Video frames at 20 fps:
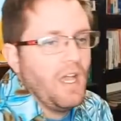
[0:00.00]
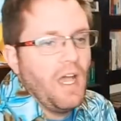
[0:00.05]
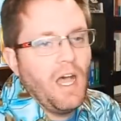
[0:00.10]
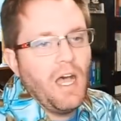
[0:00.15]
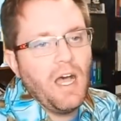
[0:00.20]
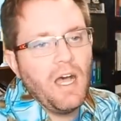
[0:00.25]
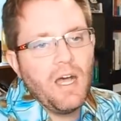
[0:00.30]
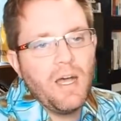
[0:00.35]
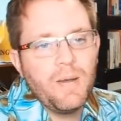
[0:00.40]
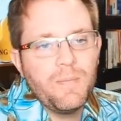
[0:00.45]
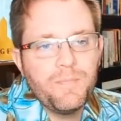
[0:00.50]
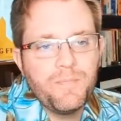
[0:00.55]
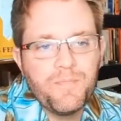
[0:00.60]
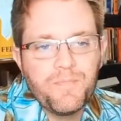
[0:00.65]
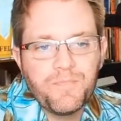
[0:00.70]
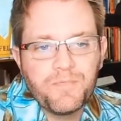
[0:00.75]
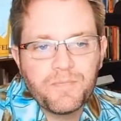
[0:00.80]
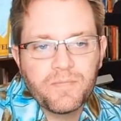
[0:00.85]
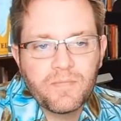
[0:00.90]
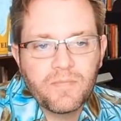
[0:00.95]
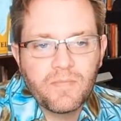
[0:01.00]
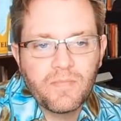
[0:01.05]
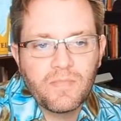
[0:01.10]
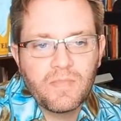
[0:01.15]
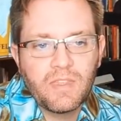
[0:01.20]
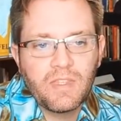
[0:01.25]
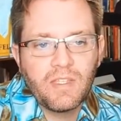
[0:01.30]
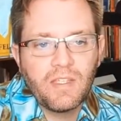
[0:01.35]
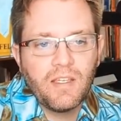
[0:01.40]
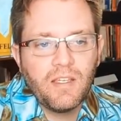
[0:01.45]
Um,
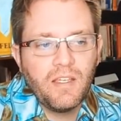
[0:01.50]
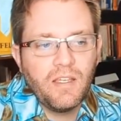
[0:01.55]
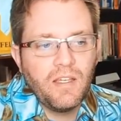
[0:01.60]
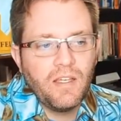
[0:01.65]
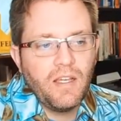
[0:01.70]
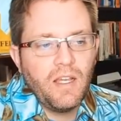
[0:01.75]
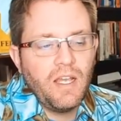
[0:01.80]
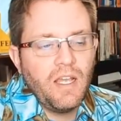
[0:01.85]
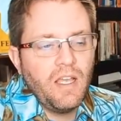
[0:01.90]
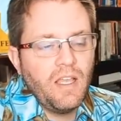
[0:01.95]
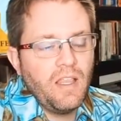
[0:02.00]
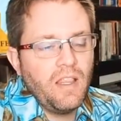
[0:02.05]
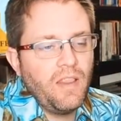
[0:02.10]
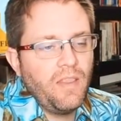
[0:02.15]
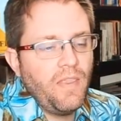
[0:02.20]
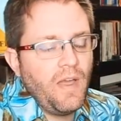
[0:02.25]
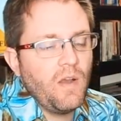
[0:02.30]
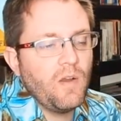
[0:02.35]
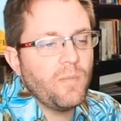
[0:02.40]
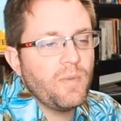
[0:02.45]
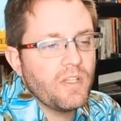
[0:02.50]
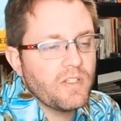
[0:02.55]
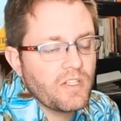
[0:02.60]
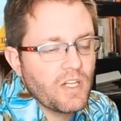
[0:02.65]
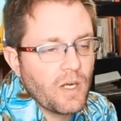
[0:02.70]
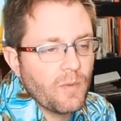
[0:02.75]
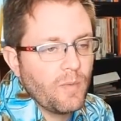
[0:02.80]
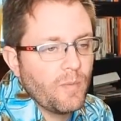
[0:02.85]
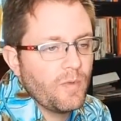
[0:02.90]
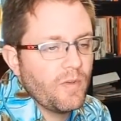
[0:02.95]
that would be a
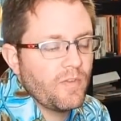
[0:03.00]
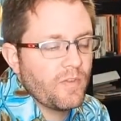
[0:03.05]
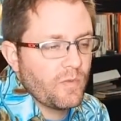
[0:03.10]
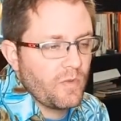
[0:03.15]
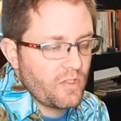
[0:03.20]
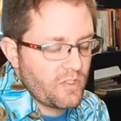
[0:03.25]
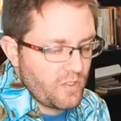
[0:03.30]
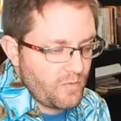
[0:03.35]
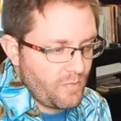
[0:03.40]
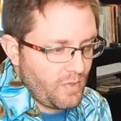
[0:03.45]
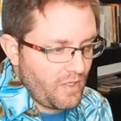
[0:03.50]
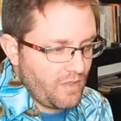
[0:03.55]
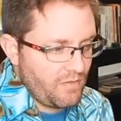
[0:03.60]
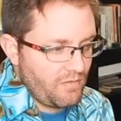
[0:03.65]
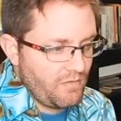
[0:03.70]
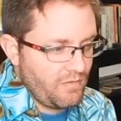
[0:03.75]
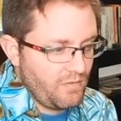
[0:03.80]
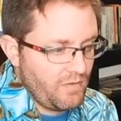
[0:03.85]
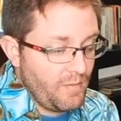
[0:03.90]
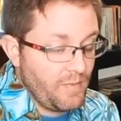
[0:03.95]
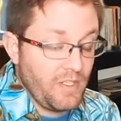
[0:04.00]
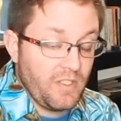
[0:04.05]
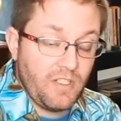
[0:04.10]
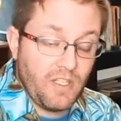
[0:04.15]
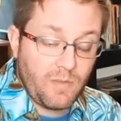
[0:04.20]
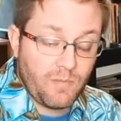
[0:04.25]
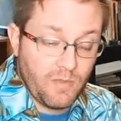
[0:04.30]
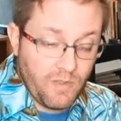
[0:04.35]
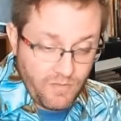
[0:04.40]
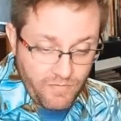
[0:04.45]
terrible move on the Russians' part. It'd be a
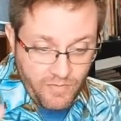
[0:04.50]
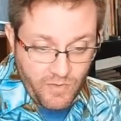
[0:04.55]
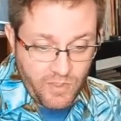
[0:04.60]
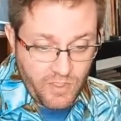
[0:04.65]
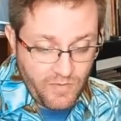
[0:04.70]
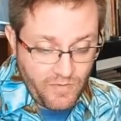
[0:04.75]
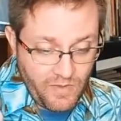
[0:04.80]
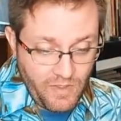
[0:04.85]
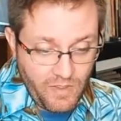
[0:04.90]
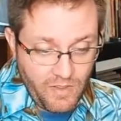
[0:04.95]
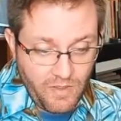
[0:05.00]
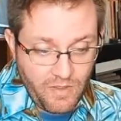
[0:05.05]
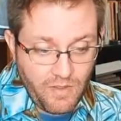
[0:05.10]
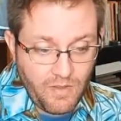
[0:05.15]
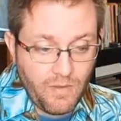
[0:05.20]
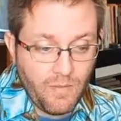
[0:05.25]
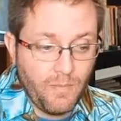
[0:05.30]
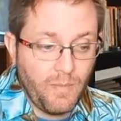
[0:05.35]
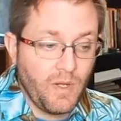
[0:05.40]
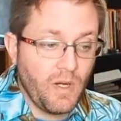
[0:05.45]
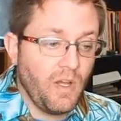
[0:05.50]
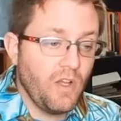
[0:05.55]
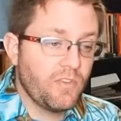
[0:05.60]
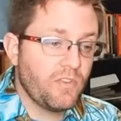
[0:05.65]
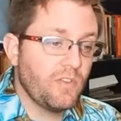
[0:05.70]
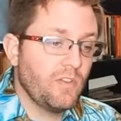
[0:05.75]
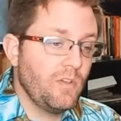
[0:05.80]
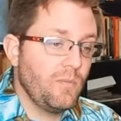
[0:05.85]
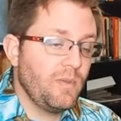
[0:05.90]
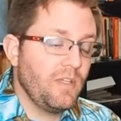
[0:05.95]
dick move, first of all, but
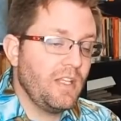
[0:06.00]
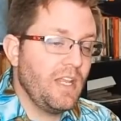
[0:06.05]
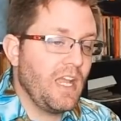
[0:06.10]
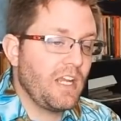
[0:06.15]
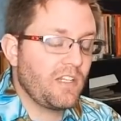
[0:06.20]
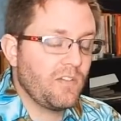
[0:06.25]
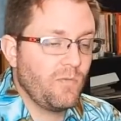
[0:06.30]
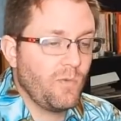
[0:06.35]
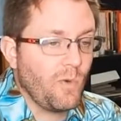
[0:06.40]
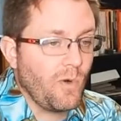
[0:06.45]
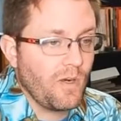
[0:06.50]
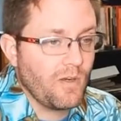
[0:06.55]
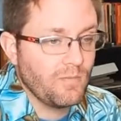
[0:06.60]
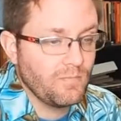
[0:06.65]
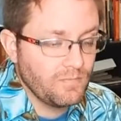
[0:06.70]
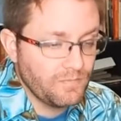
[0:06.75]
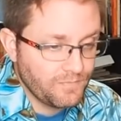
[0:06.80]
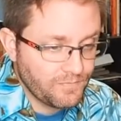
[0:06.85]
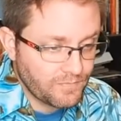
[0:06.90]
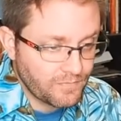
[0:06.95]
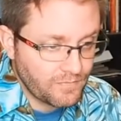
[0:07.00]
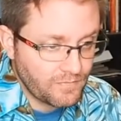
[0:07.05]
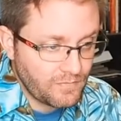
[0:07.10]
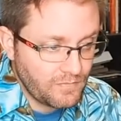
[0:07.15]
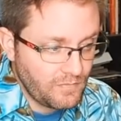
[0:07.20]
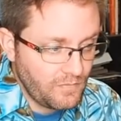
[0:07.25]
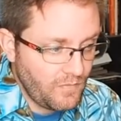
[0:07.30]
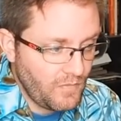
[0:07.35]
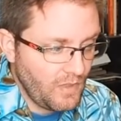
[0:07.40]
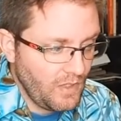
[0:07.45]
also it'd be an act of war.
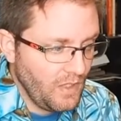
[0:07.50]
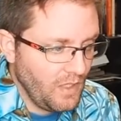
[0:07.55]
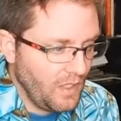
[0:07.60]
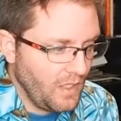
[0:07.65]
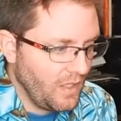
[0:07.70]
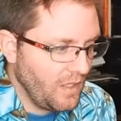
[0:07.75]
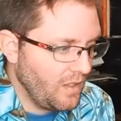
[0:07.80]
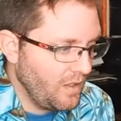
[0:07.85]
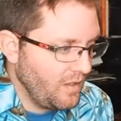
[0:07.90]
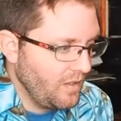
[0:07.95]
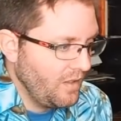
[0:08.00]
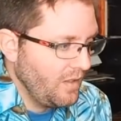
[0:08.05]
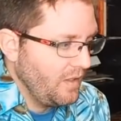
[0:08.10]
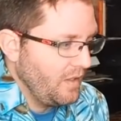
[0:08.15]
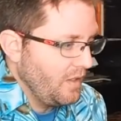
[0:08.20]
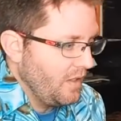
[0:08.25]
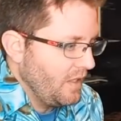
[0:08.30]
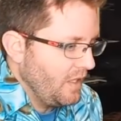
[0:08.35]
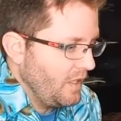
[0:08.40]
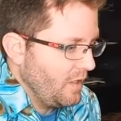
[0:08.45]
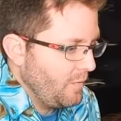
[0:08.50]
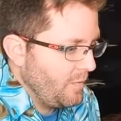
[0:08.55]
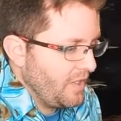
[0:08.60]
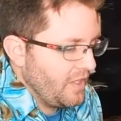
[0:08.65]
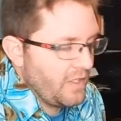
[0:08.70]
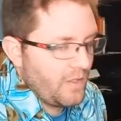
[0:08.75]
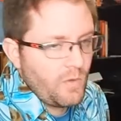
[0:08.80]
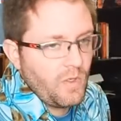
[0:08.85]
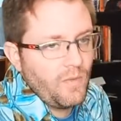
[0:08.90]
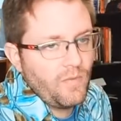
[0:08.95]
Uh, it would be
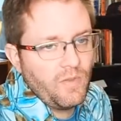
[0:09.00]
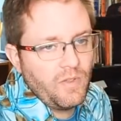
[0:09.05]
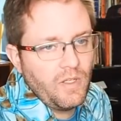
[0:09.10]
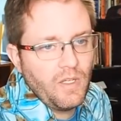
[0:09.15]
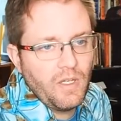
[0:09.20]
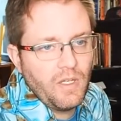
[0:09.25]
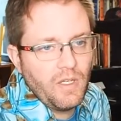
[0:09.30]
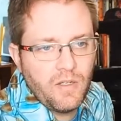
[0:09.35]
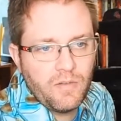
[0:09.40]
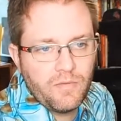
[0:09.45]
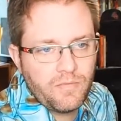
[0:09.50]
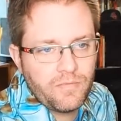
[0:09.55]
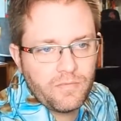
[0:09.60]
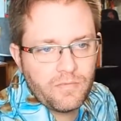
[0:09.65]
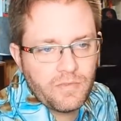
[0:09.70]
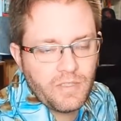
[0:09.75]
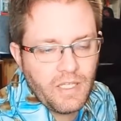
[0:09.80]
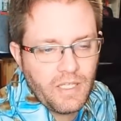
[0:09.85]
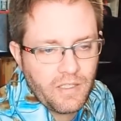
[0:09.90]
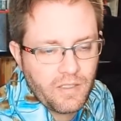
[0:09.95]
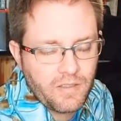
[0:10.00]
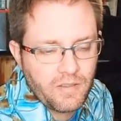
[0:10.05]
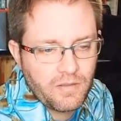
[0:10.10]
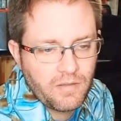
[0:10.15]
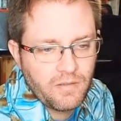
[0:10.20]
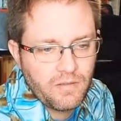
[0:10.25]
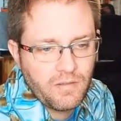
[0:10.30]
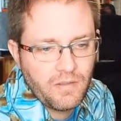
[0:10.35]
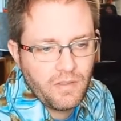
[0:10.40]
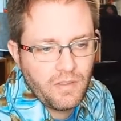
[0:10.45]
the equivalent of
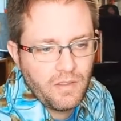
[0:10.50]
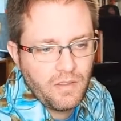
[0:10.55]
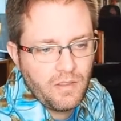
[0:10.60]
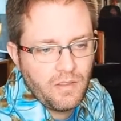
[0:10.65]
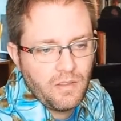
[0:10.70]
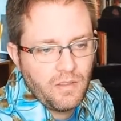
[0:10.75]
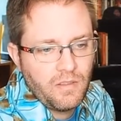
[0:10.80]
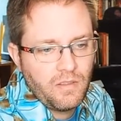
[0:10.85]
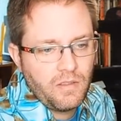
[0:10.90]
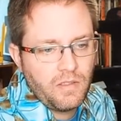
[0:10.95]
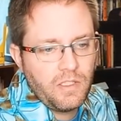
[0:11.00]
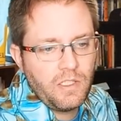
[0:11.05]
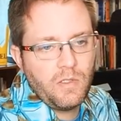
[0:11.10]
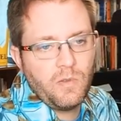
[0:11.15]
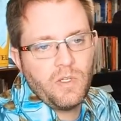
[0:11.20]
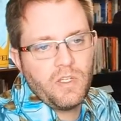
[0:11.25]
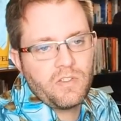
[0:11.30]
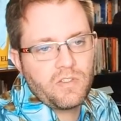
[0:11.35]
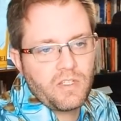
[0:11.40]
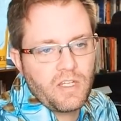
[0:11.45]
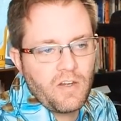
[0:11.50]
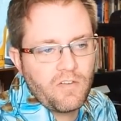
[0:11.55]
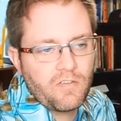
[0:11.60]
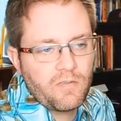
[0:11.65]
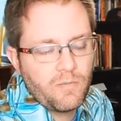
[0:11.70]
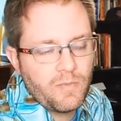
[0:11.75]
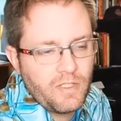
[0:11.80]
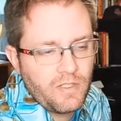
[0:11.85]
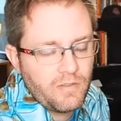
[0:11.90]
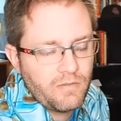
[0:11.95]
like the U.S.
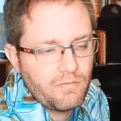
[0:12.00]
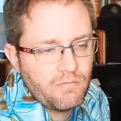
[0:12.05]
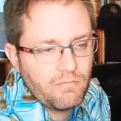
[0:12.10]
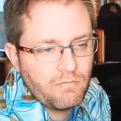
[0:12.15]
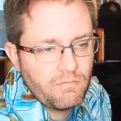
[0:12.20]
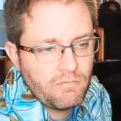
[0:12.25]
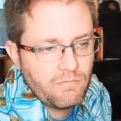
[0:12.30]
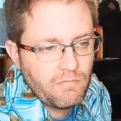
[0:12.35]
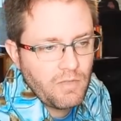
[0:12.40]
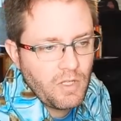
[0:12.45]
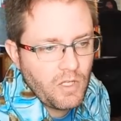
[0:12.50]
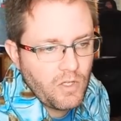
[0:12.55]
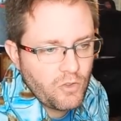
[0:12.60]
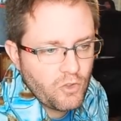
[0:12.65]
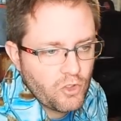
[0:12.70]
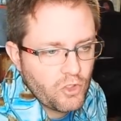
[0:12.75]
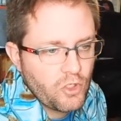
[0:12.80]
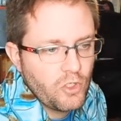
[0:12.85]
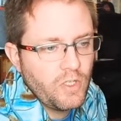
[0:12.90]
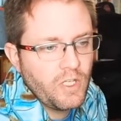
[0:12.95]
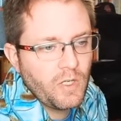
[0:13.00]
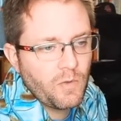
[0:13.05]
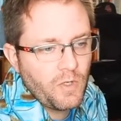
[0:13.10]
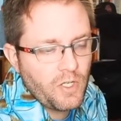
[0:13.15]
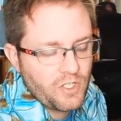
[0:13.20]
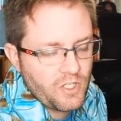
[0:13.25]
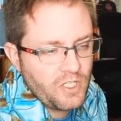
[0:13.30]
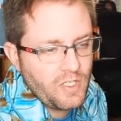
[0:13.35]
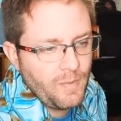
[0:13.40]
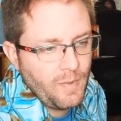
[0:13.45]
government shooting a
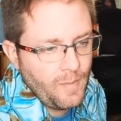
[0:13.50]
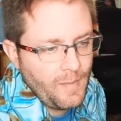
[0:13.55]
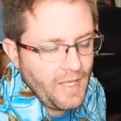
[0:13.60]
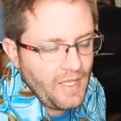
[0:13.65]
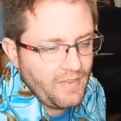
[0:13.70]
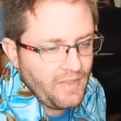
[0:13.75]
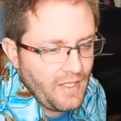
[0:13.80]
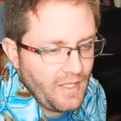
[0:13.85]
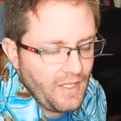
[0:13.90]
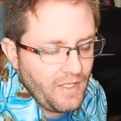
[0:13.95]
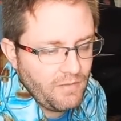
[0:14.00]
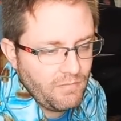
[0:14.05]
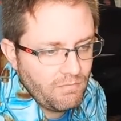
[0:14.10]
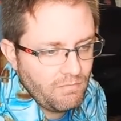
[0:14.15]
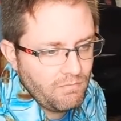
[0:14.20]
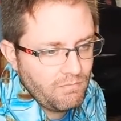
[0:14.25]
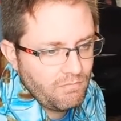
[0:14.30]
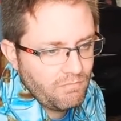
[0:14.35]
Russian diplomat in the head.